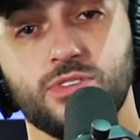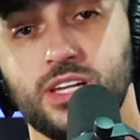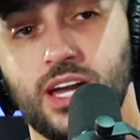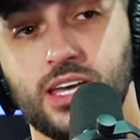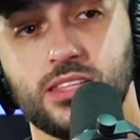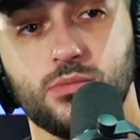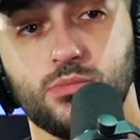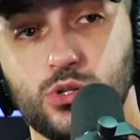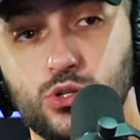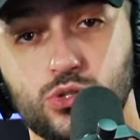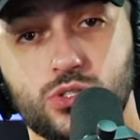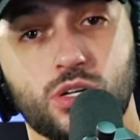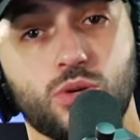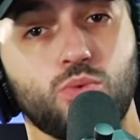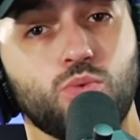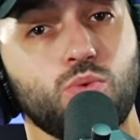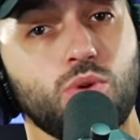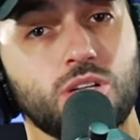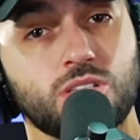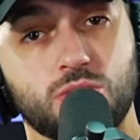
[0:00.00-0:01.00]
Yeah, the music
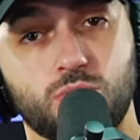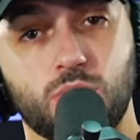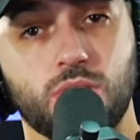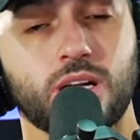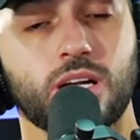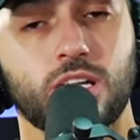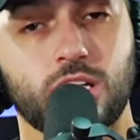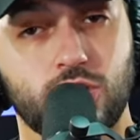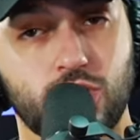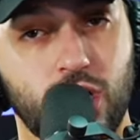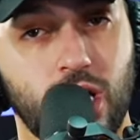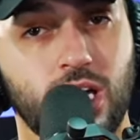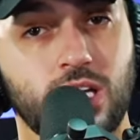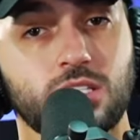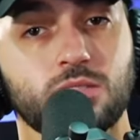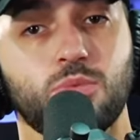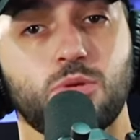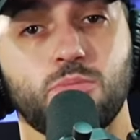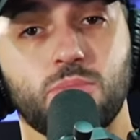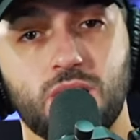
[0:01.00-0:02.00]
isn't really going to
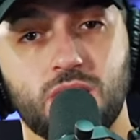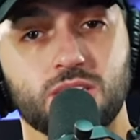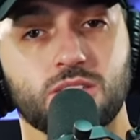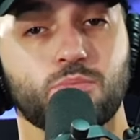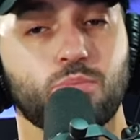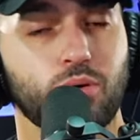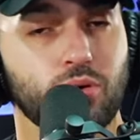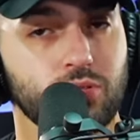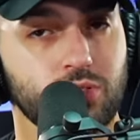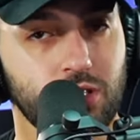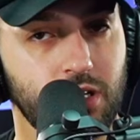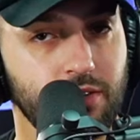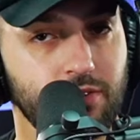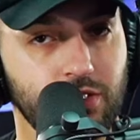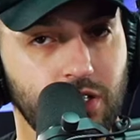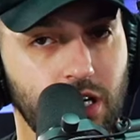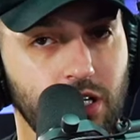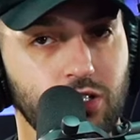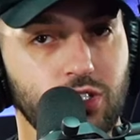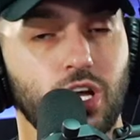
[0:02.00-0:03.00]
change, but me as a person, I've
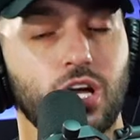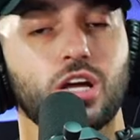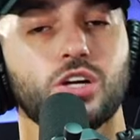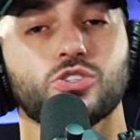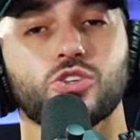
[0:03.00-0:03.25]
changed.